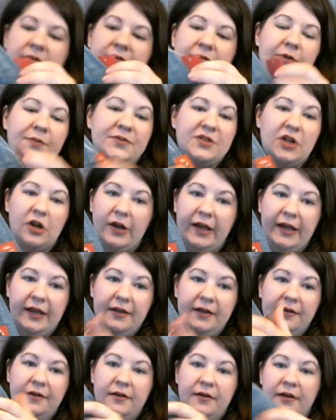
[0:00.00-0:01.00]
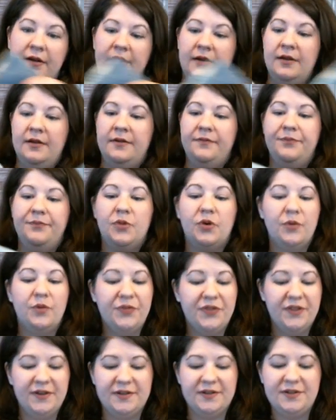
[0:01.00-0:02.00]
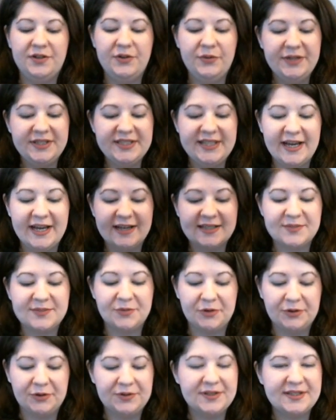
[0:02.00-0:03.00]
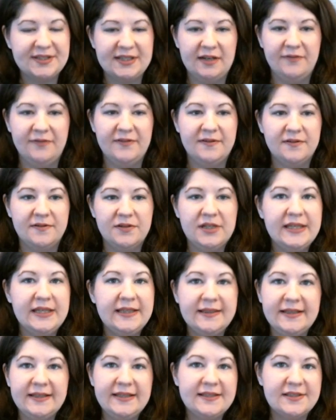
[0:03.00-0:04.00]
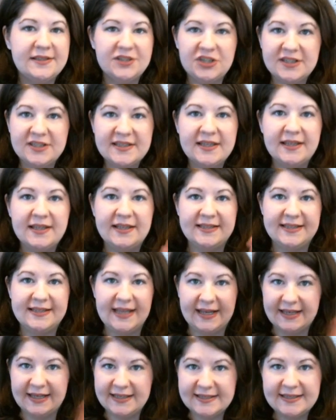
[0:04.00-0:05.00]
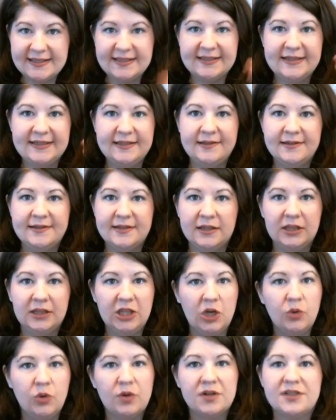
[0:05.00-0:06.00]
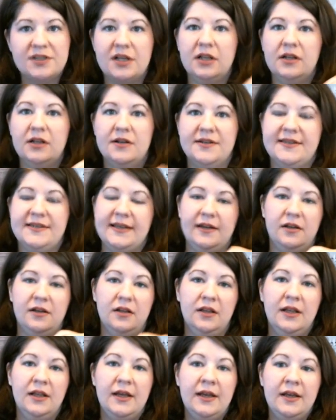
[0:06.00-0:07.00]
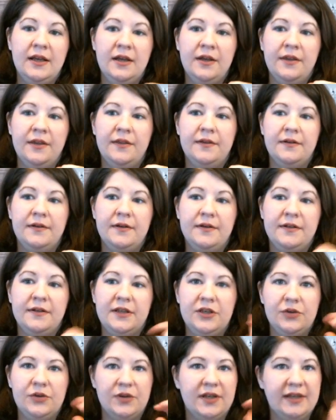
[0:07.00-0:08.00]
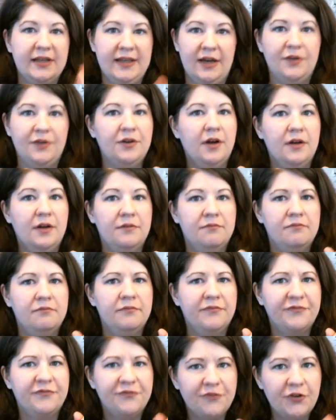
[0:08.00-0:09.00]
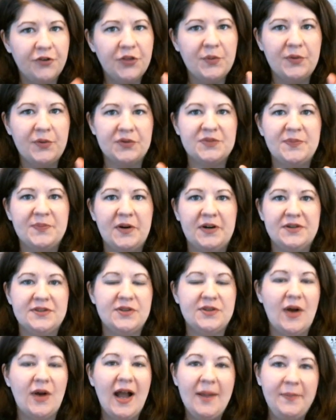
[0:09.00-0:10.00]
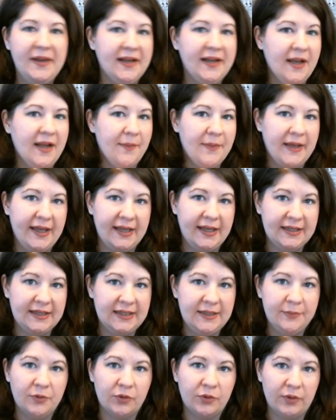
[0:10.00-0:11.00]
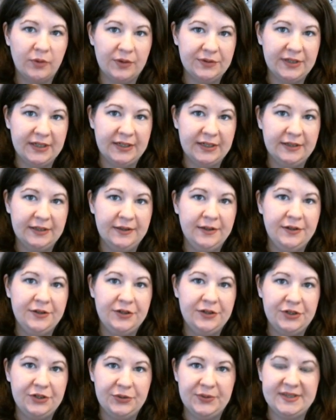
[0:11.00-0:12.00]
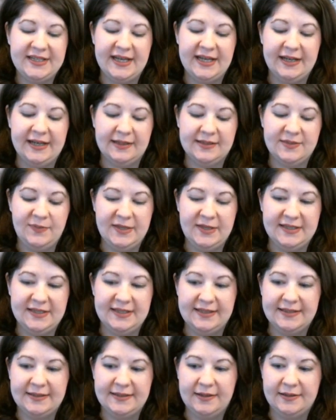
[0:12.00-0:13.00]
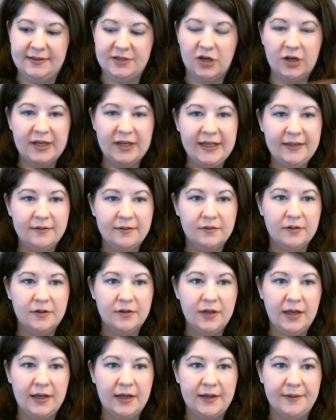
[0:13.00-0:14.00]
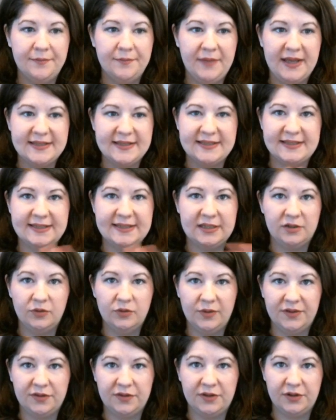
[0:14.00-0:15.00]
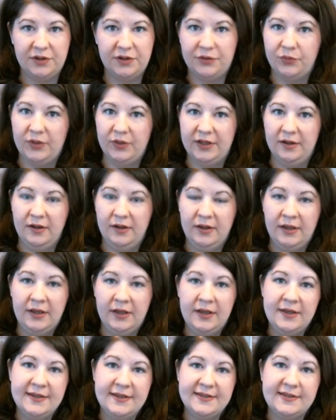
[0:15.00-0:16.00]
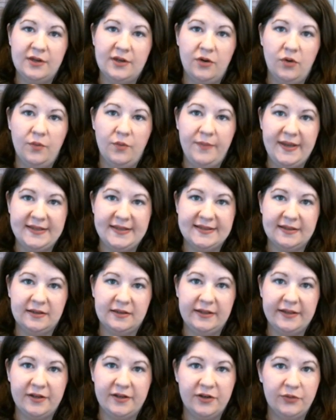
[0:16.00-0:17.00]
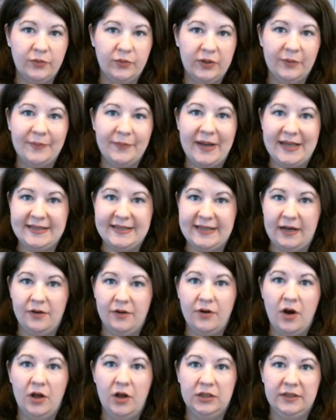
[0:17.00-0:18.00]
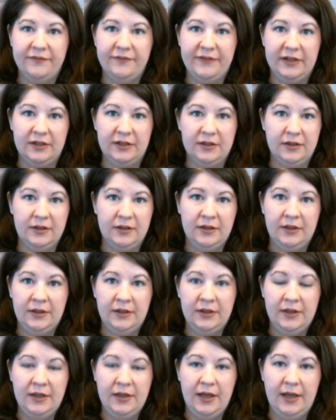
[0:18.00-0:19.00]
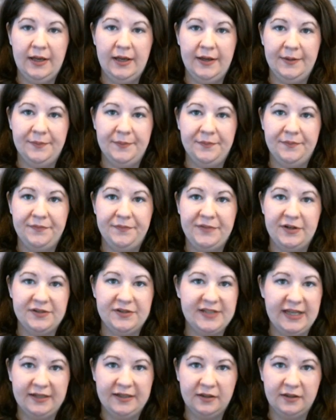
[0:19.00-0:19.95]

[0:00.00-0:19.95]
from Target. Mar the new with tags Marona stuff, it, it's just, it's that consistent lower dollar sale that you can count on for the most part. So I pick up any Marona new with tags pieces. Target Um, has a deal with the Goodwill, so basically Goodwill buys out all of their um, their dead